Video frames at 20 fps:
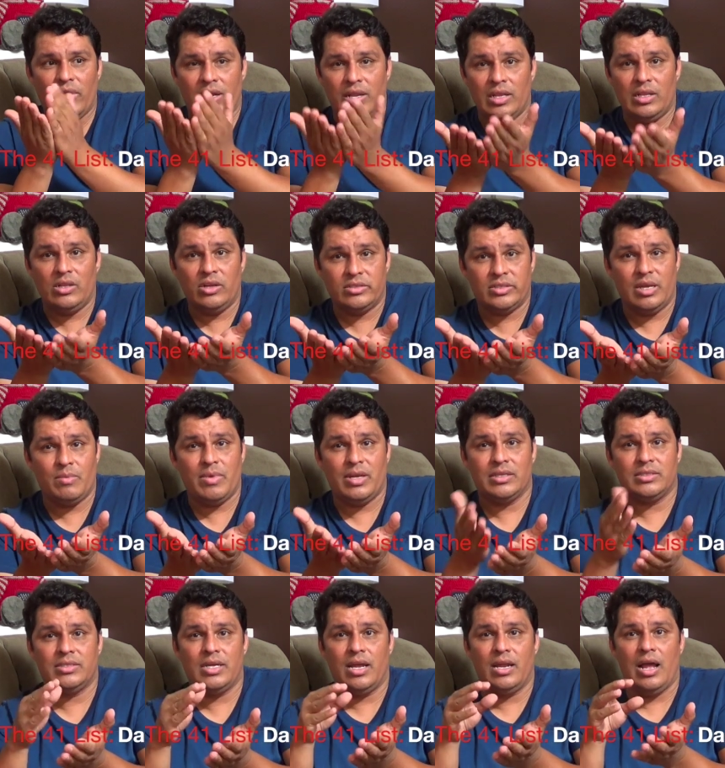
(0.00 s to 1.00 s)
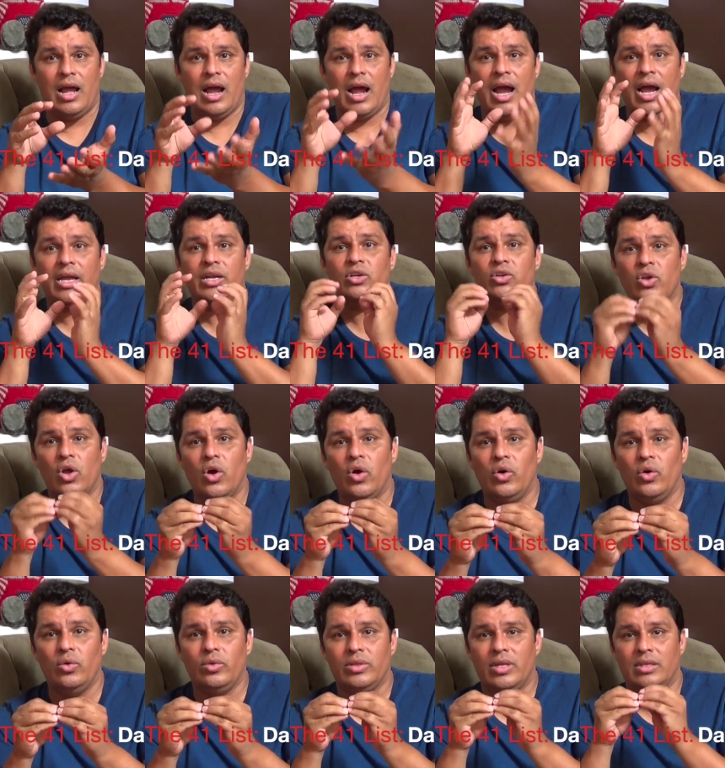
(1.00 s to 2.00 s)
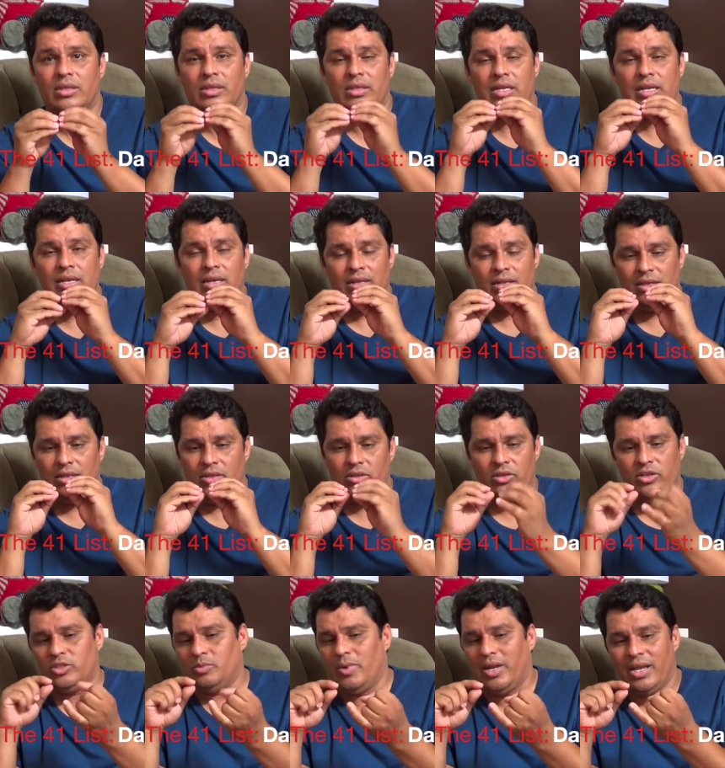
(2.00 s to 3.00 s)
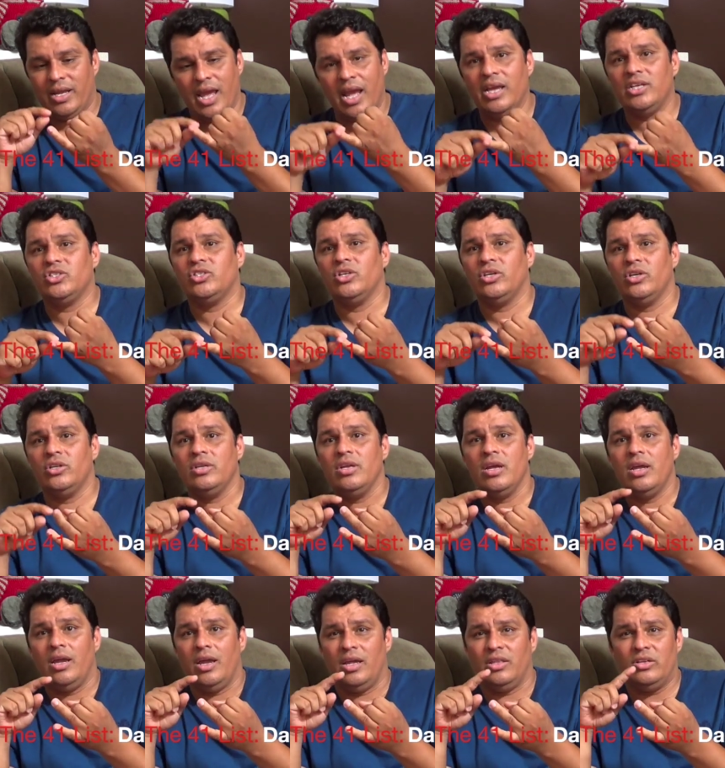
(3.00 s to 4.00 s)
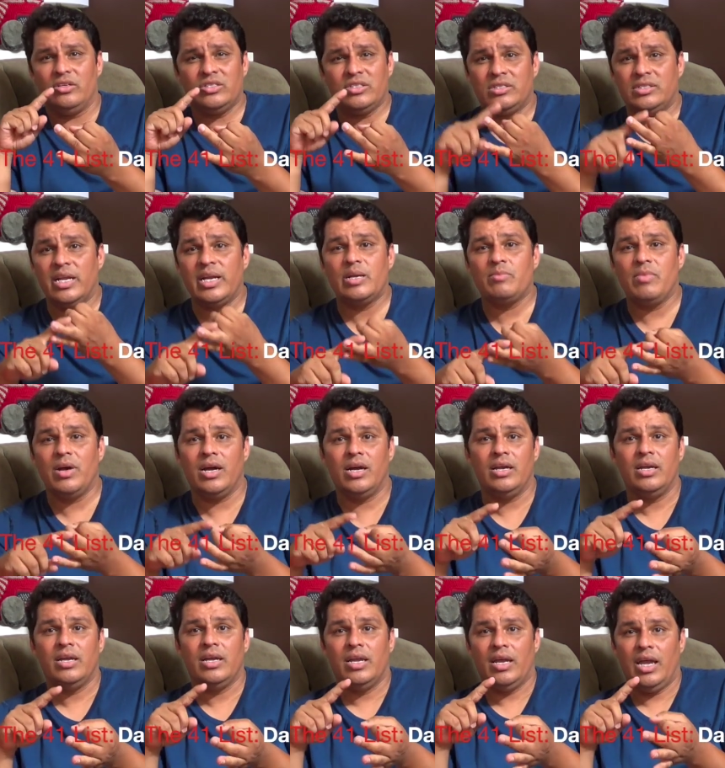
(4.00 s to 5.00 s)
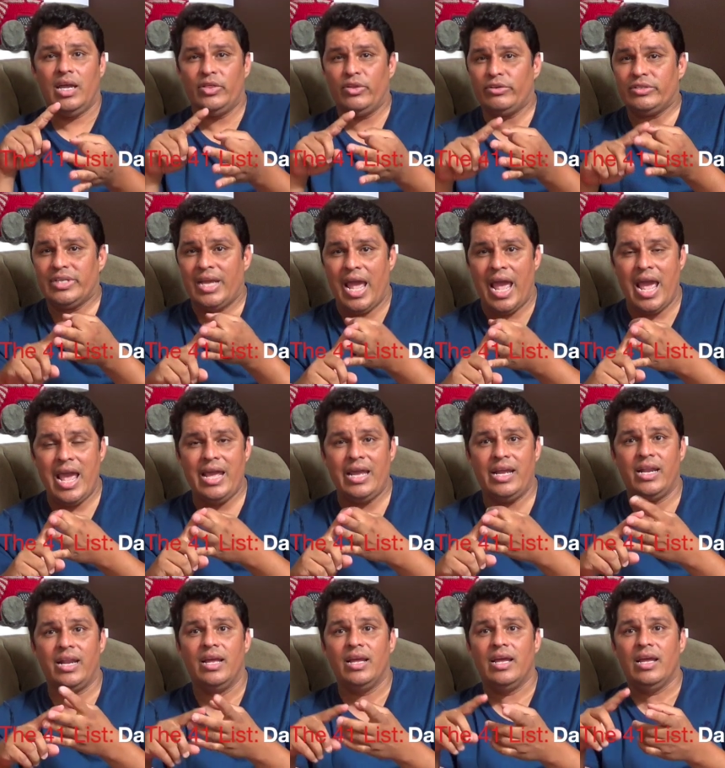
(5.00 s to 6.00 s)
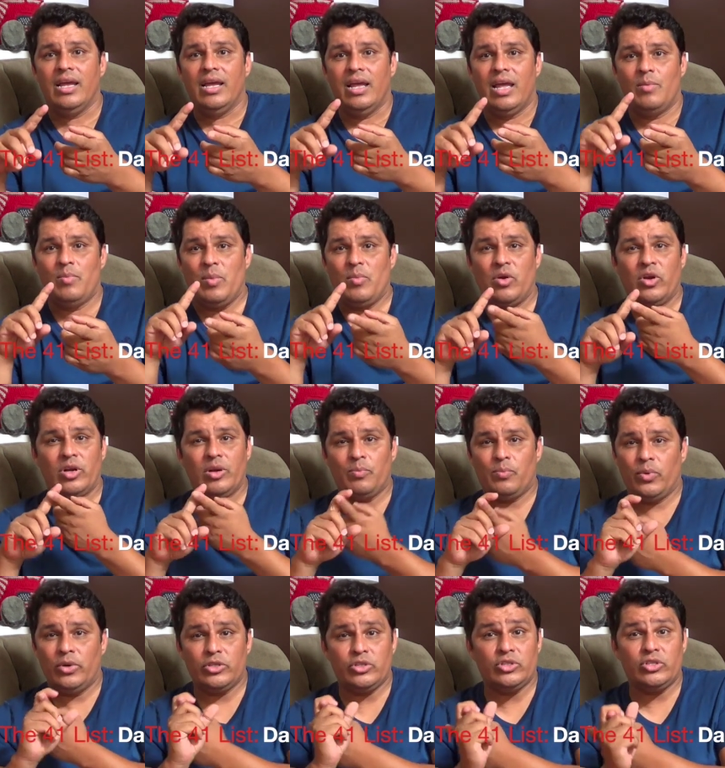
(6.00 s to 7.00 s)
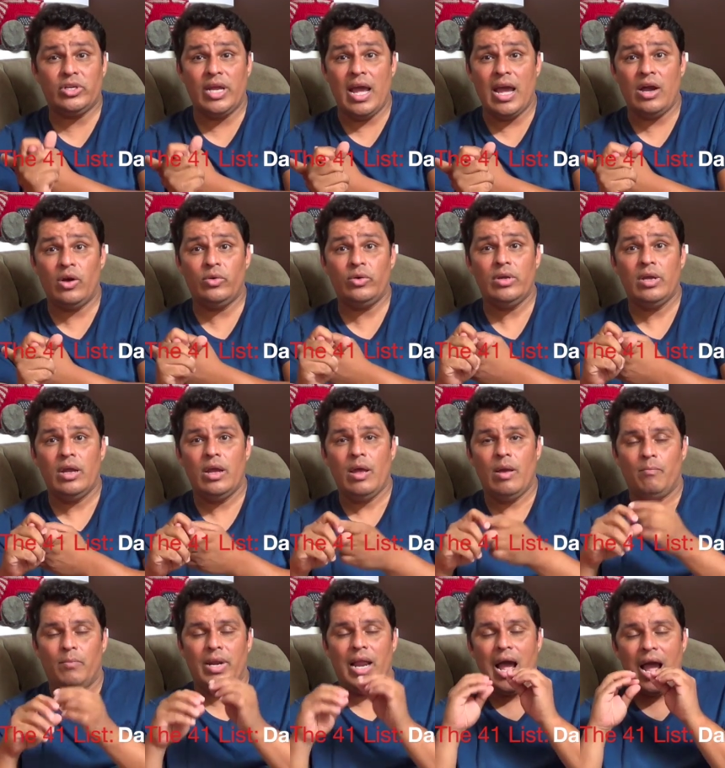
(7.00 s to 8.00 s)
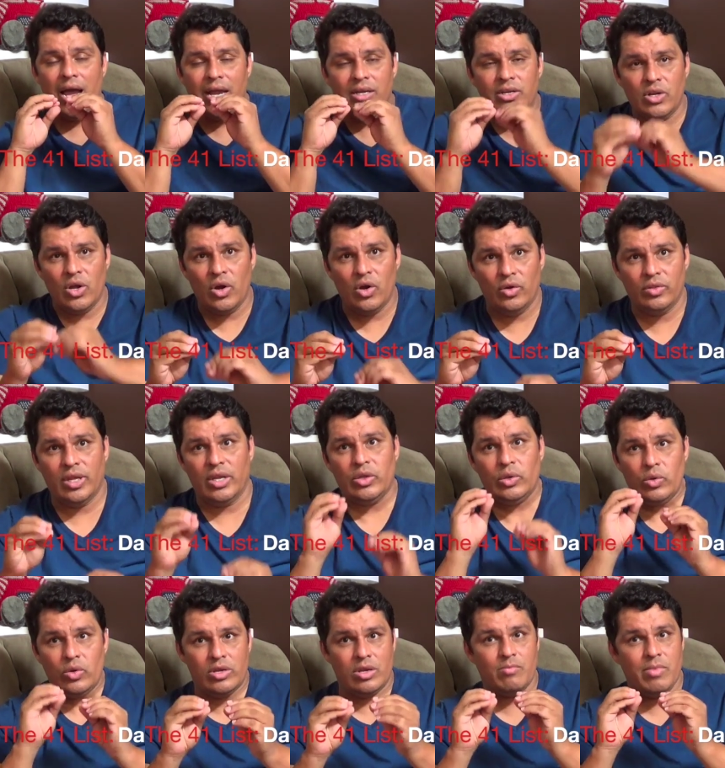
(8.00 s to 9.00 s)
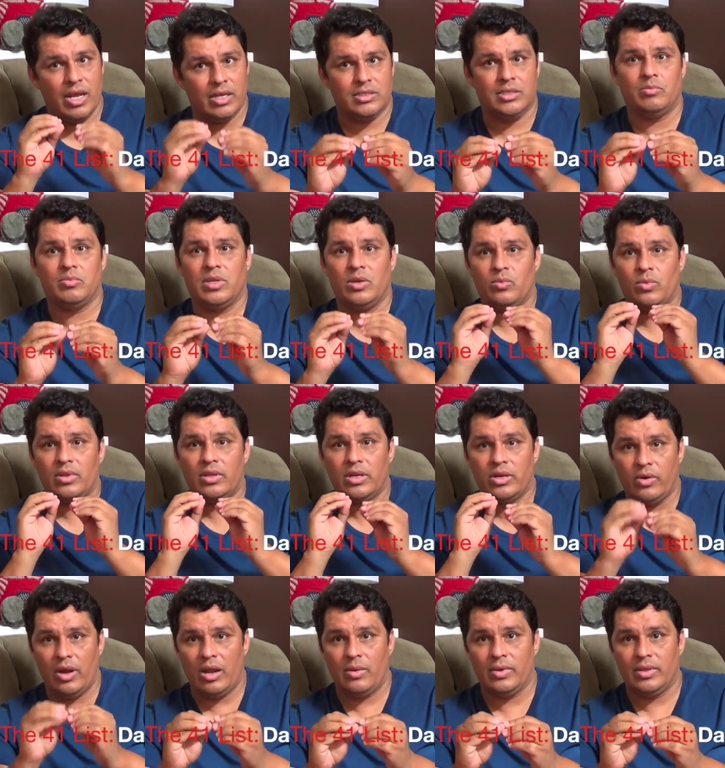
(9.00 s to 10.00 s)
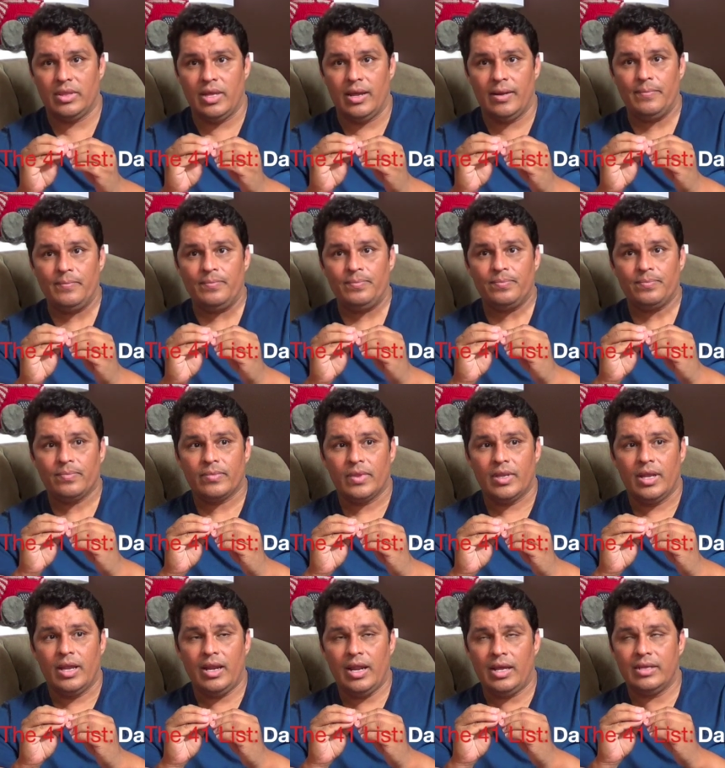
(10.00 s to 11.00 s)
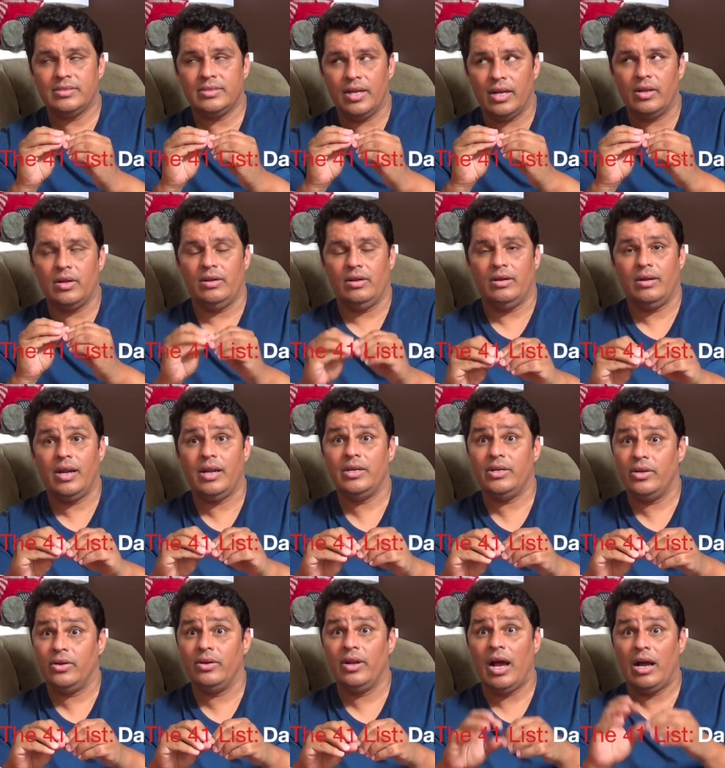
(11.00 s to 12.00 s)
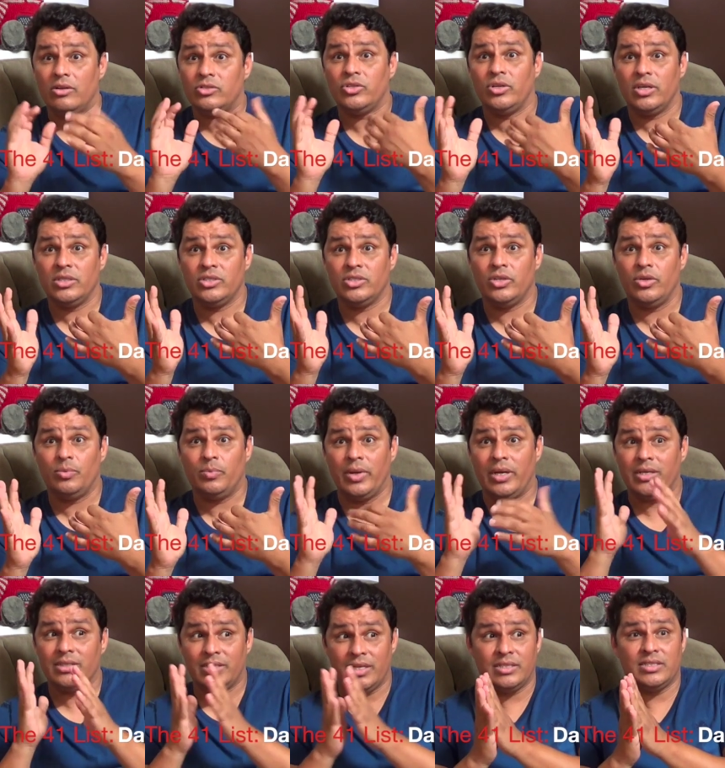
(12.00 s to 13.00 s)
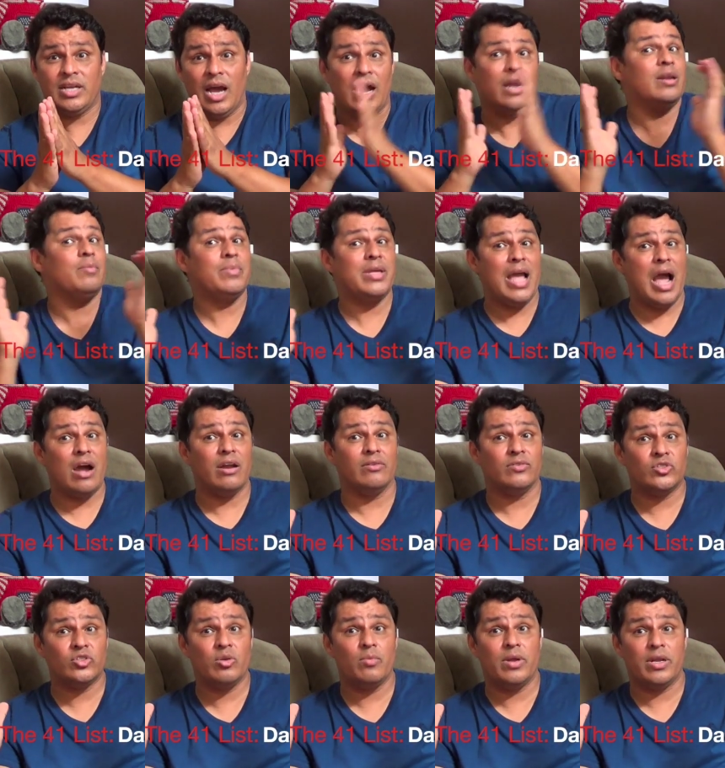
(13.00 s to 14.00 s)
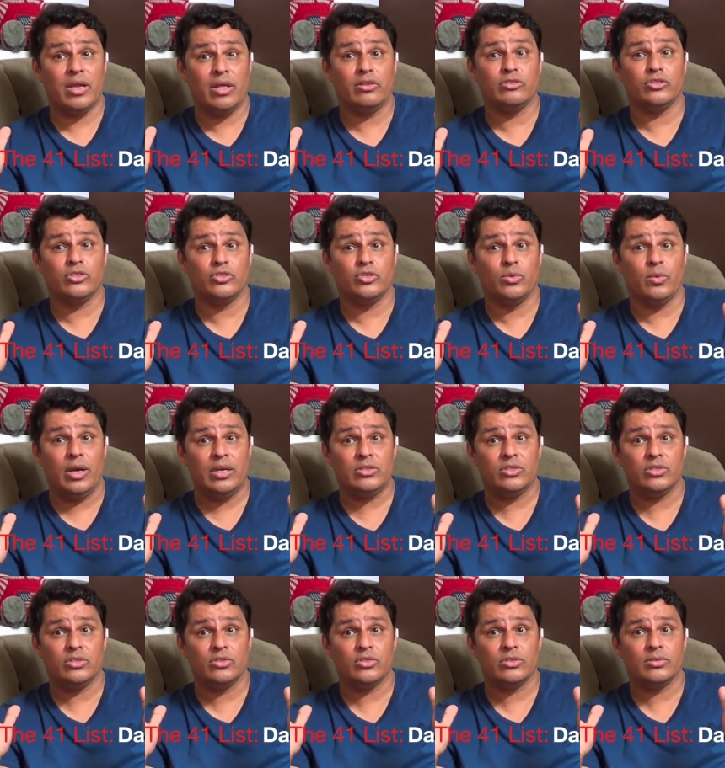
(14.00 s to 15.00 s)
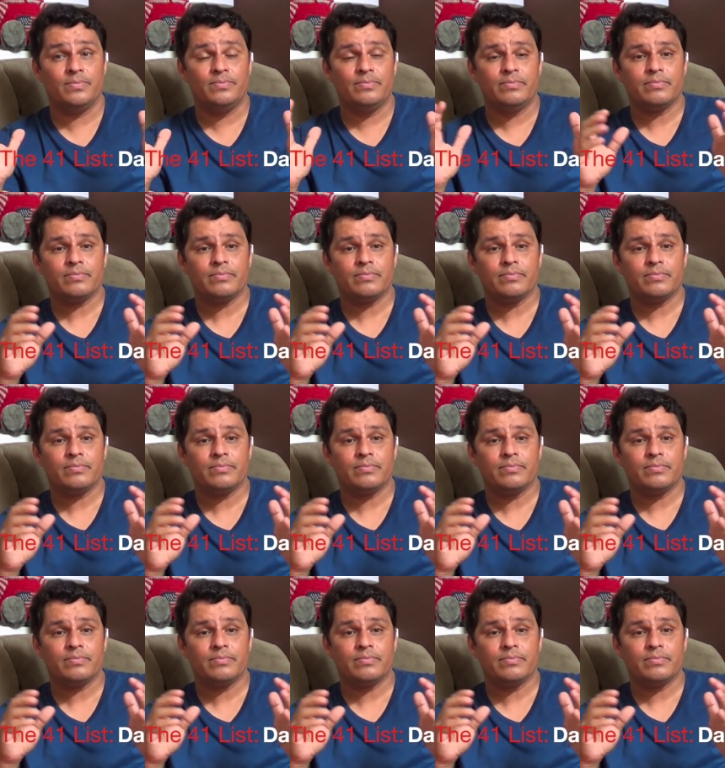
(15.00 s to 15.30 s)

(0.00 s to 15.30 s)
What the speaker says: that he looked at me and said, I know that there's medication and there's stigma and there's hate and people are gonna put you down, but I know that you can make something really great with it. And I said, all right, dude, I'll trust you, because he's gotten me out of so many other situations.